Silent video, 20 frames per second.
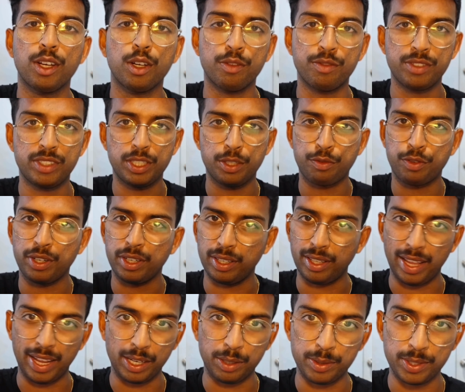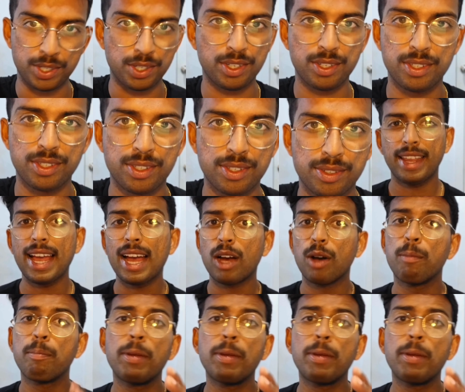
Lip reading: of different languages. Now,